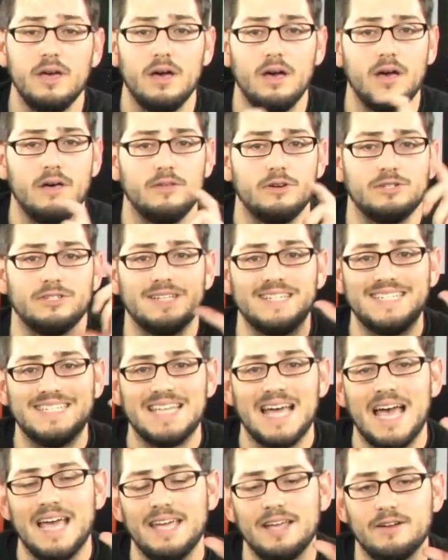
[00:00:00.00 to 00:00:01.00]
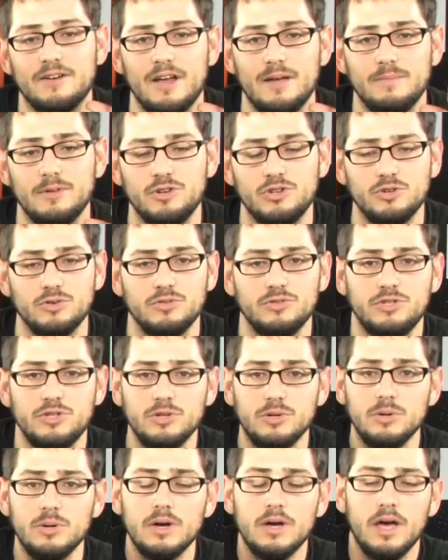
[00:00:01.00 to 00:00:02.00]
uh, there's a diagram that shows
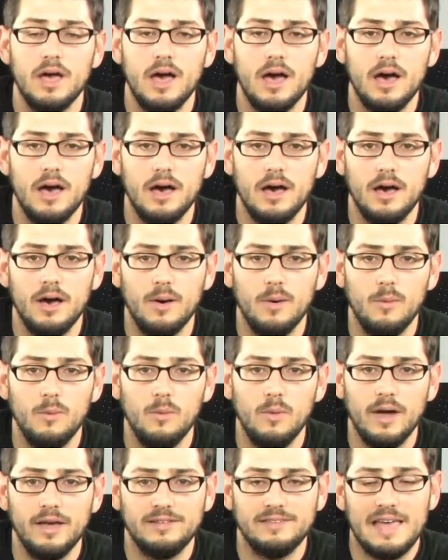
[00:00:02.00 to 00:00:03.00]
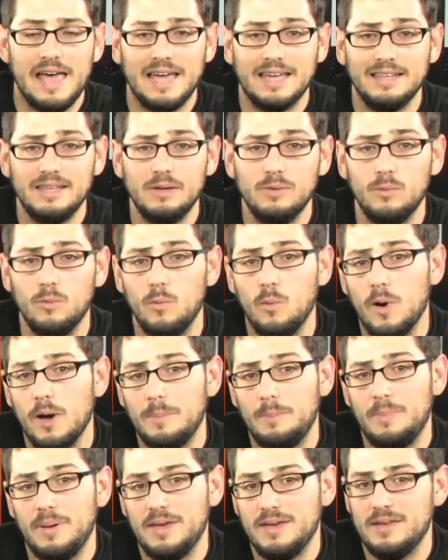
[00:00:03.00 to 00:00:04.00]
you uh, exactly
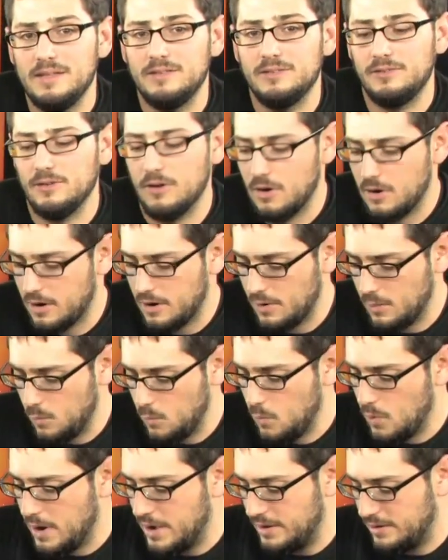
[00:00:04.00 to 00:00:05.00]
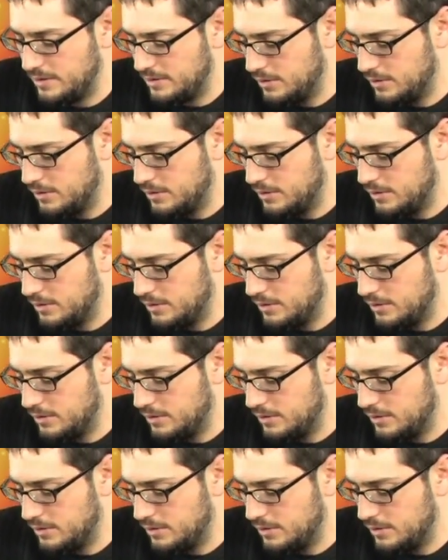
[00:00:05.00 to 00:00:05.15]
what pins are what.